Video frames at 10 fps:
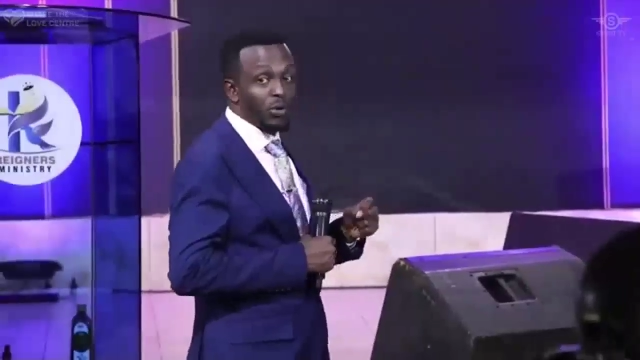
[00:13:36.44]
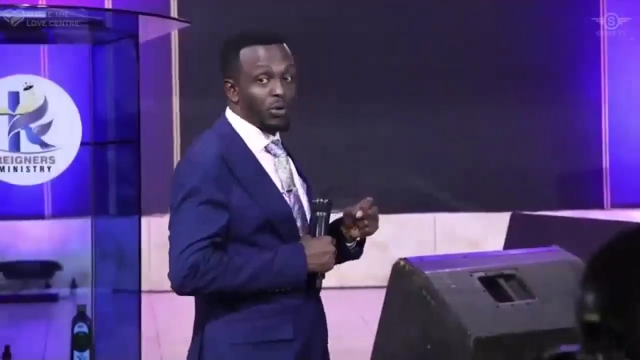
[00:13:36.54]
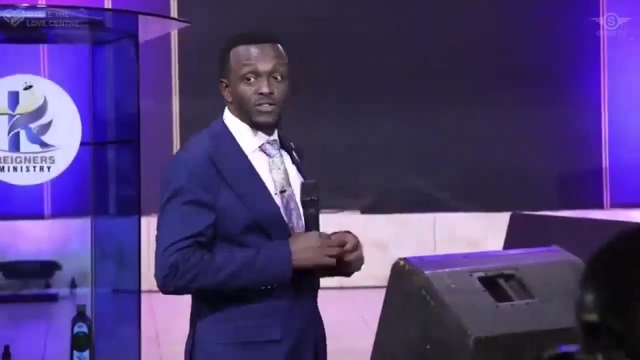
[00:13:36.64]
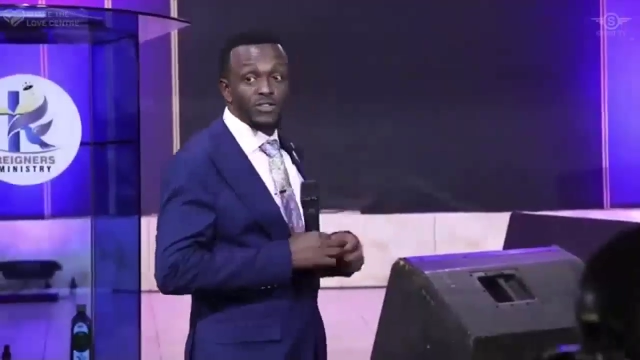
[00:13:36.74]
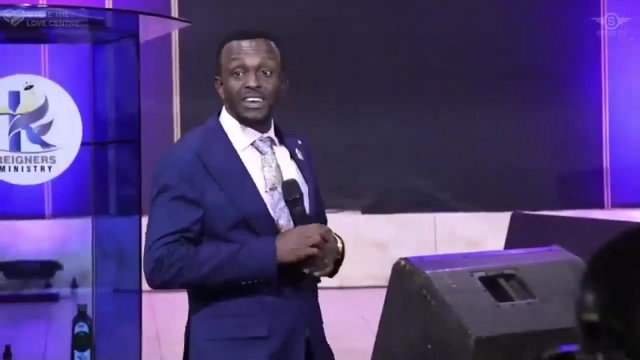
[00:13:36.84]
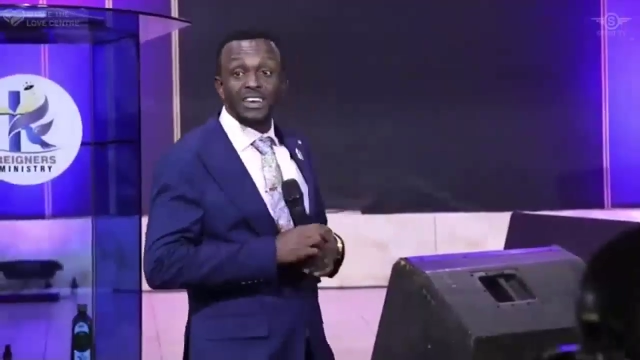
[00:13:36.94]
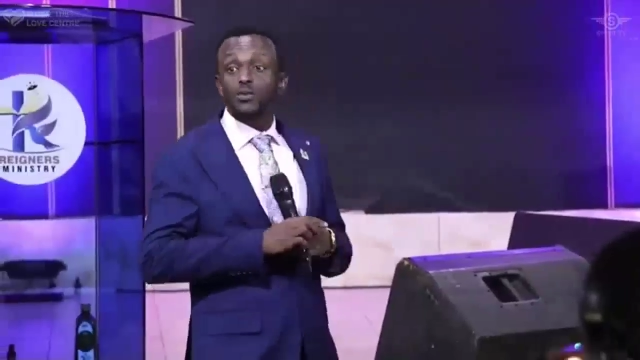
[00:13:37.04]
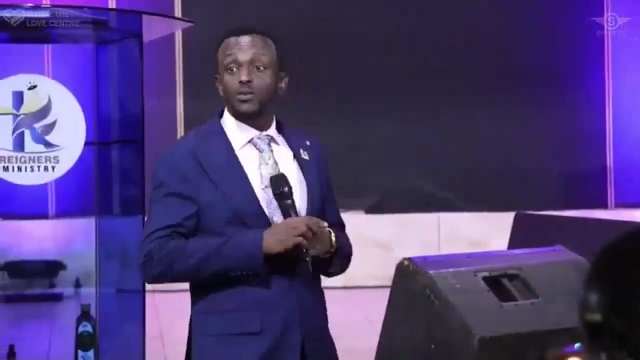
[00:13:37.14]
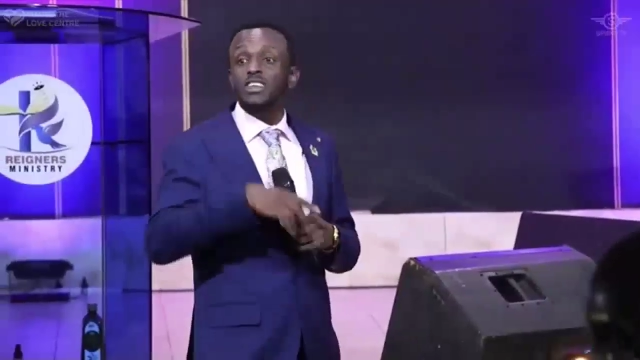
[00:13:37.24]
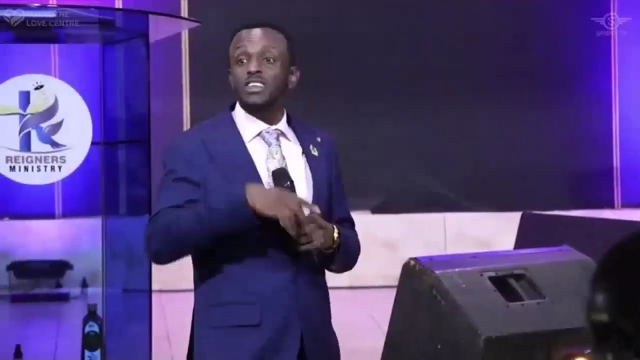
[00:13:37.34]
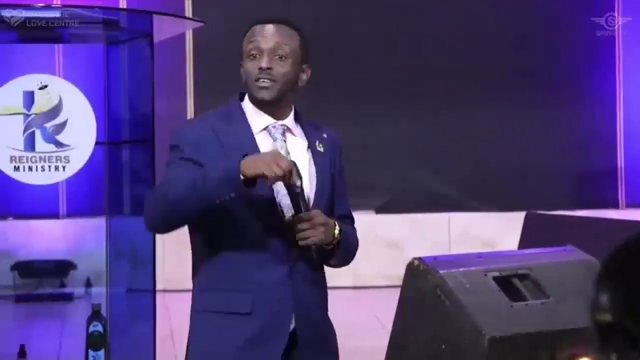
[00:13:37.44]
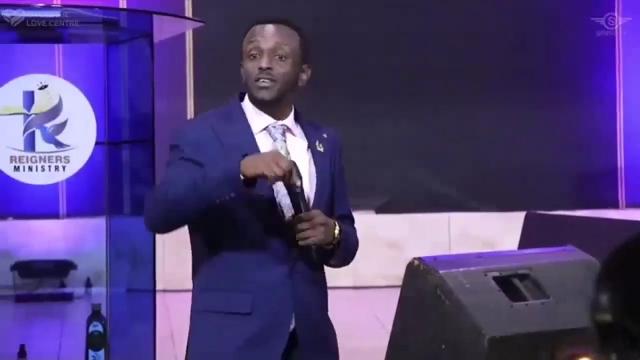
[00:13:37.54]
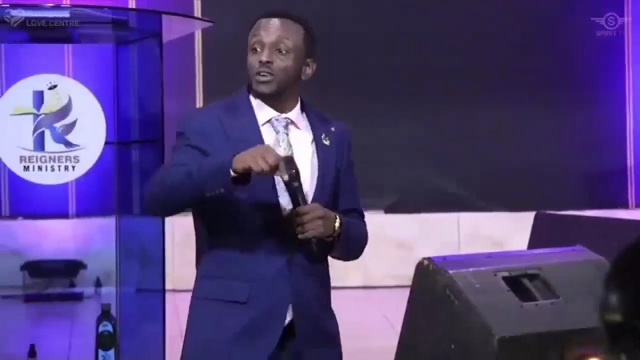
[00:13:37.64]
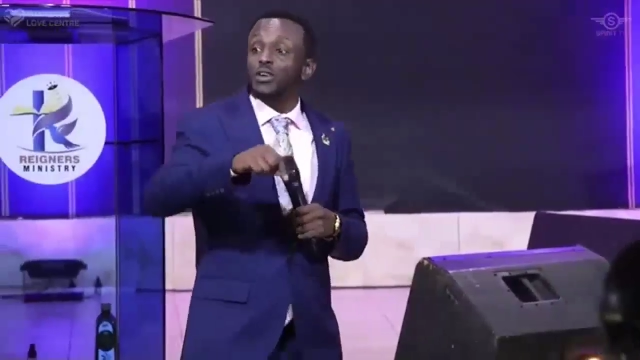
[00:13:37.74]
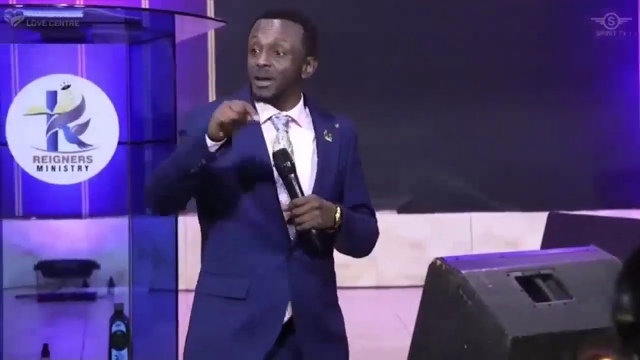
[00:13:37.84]
Because that is what
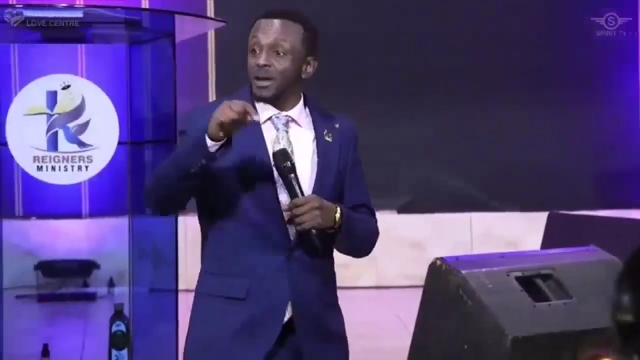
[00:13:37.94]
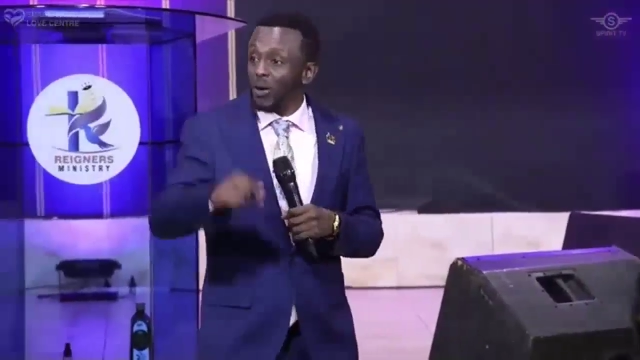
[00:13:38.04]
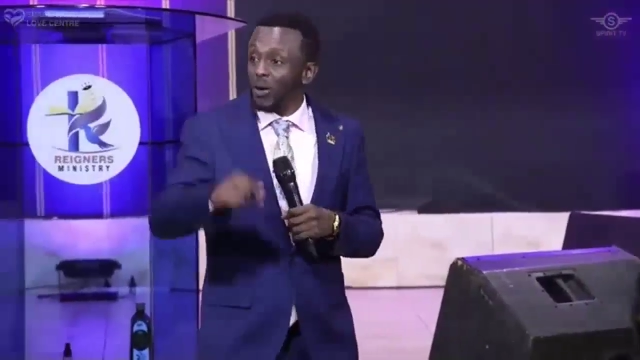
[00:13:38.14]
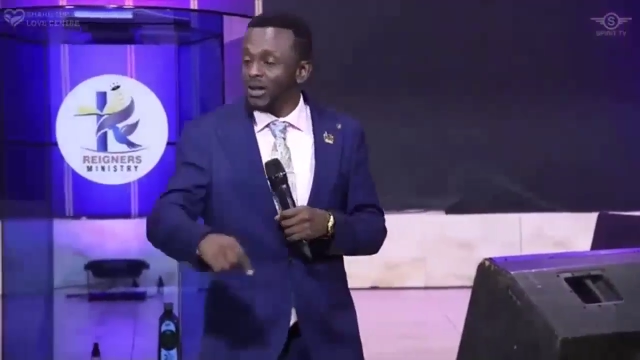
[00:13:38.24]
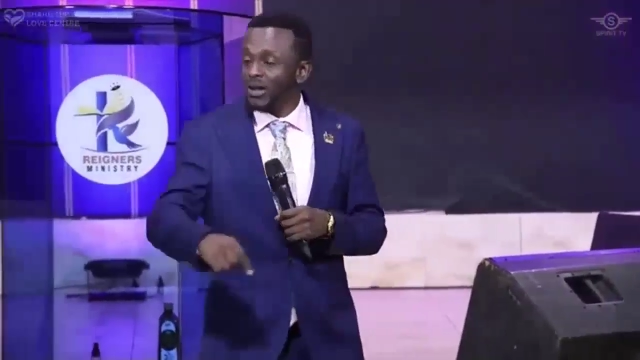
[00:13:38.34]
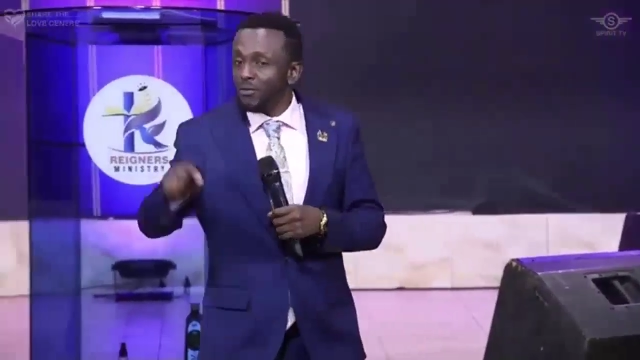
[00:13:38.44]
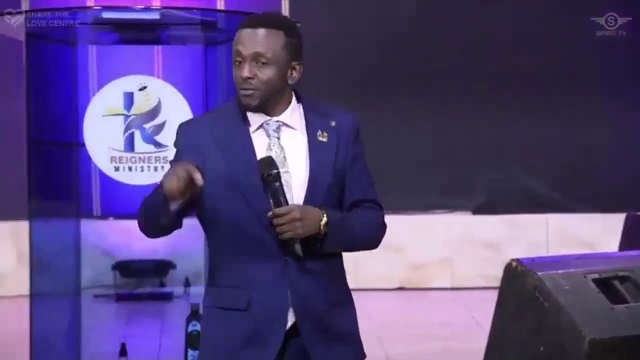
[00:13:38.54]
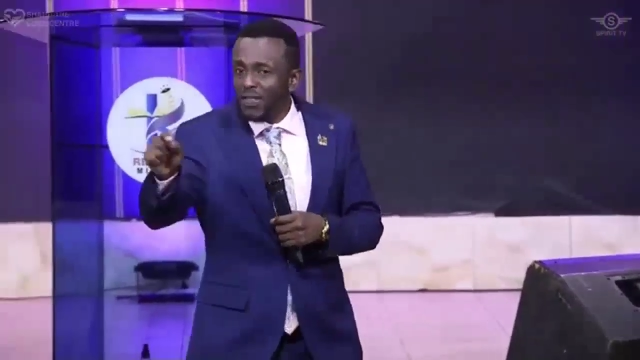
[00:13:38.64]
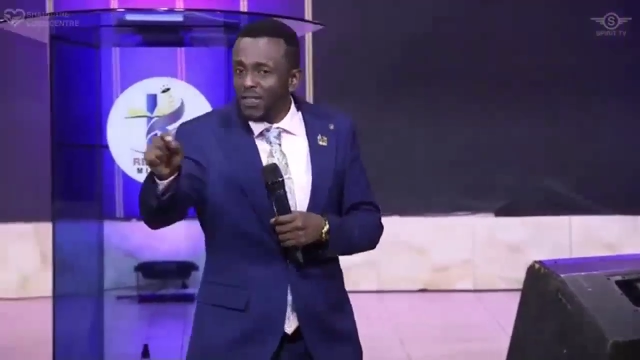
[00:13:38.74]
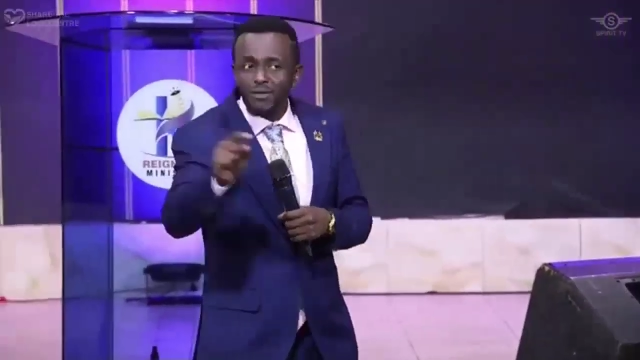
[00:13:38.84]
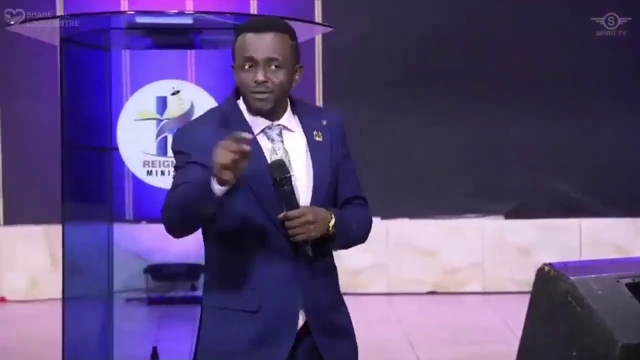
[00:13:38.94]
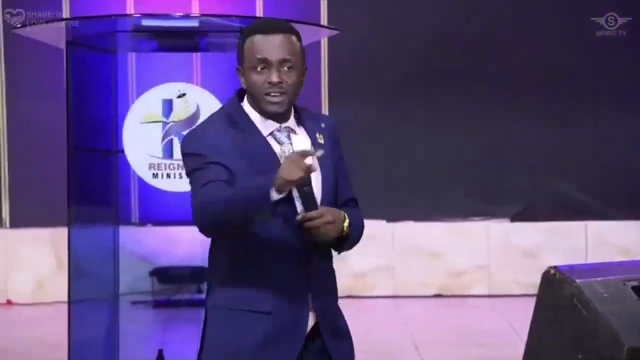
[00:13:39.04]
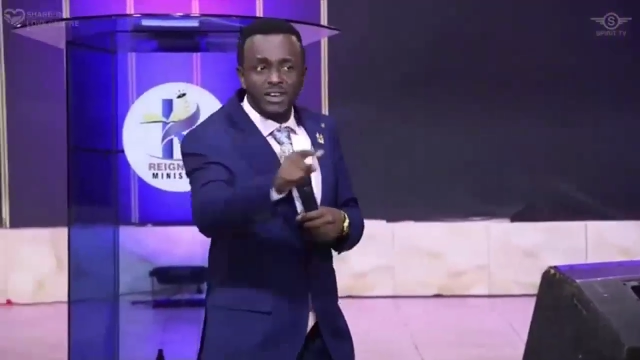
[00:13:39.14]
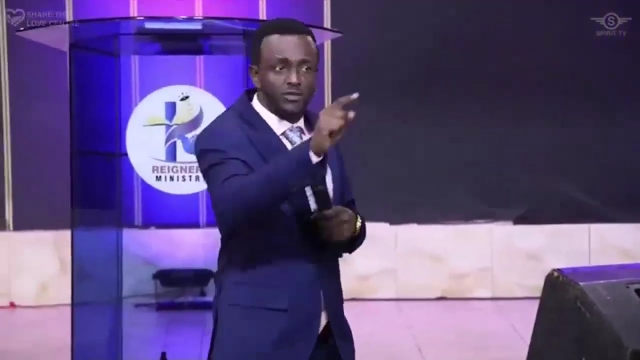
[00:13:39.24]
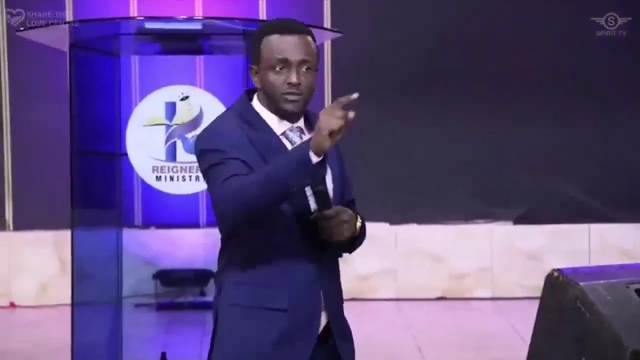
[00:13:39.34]
salvation is about. Father,
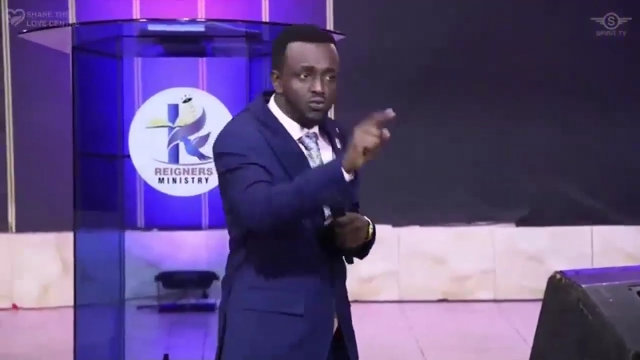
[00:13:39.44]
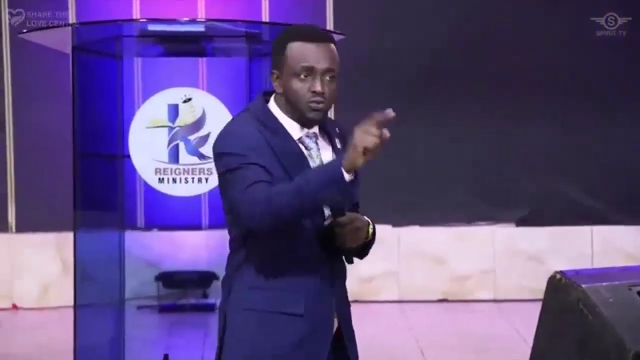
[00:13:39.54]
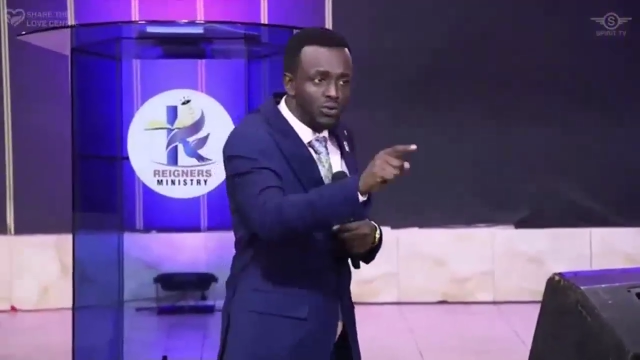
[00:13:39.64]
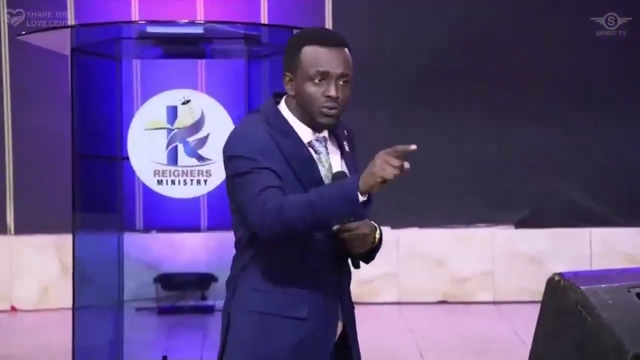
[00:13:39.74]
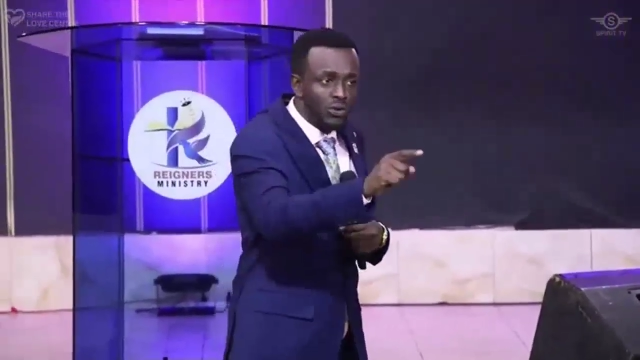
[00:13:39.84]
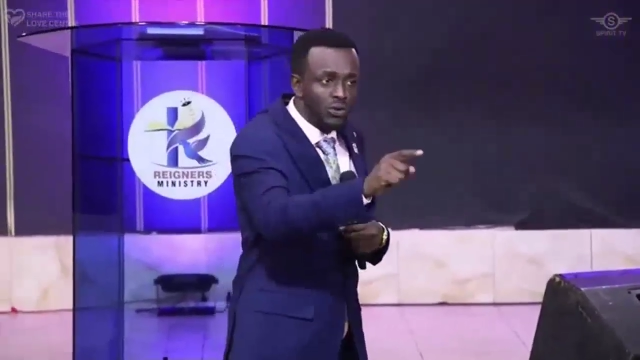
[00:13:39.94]
if it is you,